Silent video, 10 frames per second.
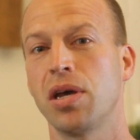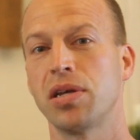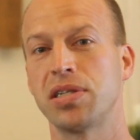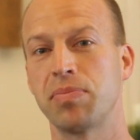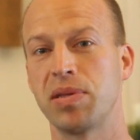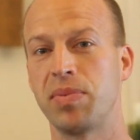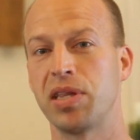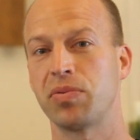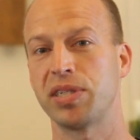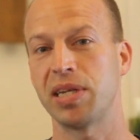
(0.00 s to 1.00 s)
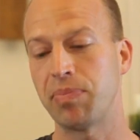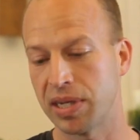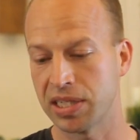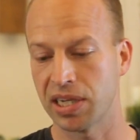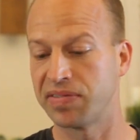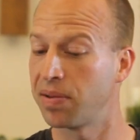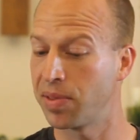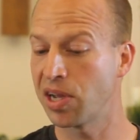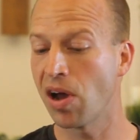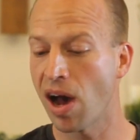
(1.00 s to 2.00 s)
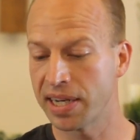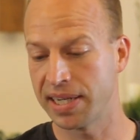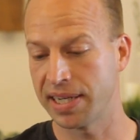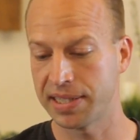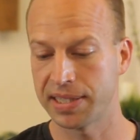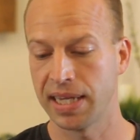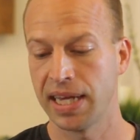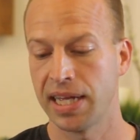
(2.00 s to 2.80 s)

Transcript: simply being the recipients of something God does.